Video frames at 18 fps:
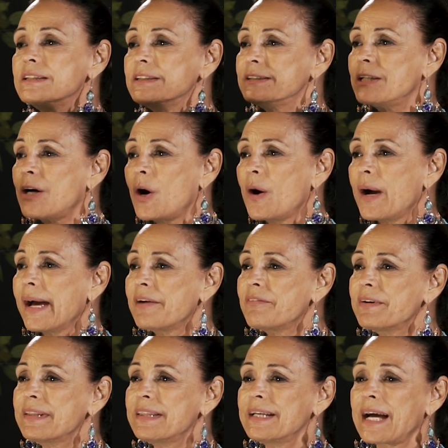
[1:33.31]
So
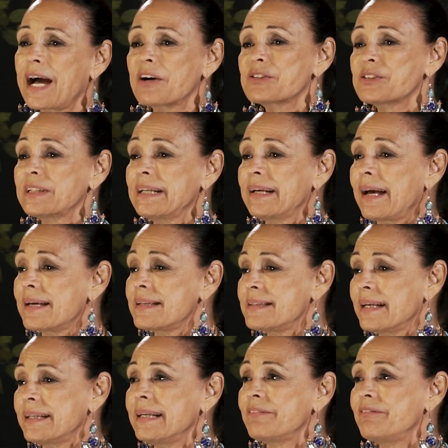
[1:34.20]
everything actually, I
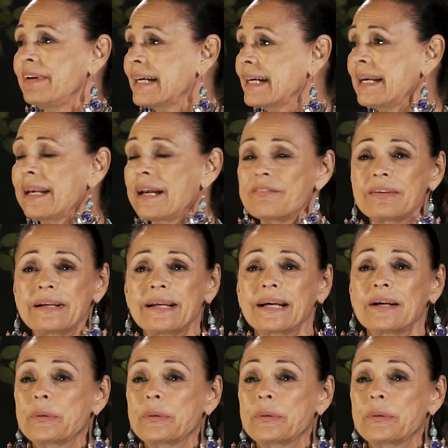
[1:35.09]
said a very lovely